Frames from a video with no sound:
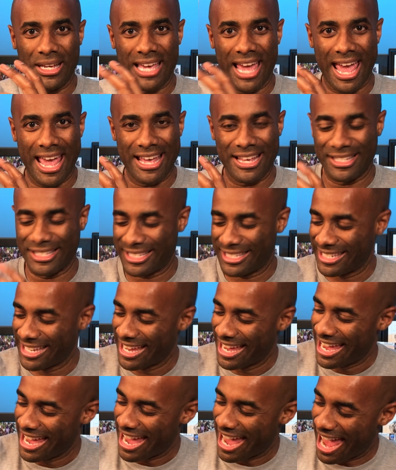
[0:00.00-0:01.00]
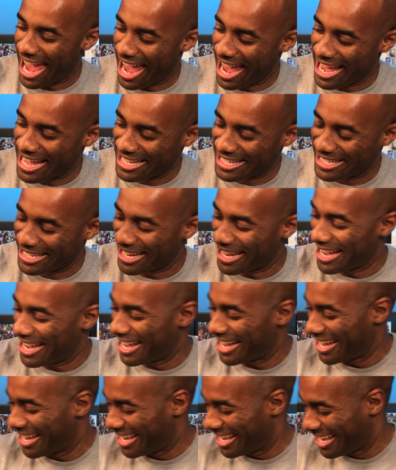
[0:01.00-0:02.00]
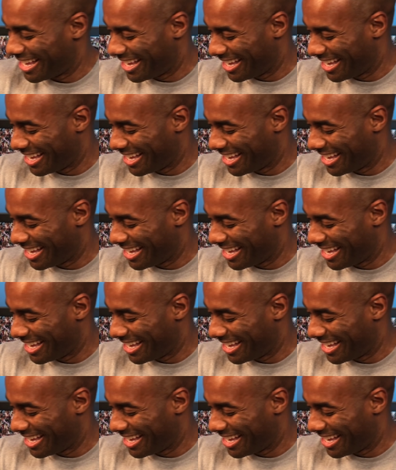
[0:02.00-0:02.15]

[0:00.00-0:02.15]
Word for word: case. And that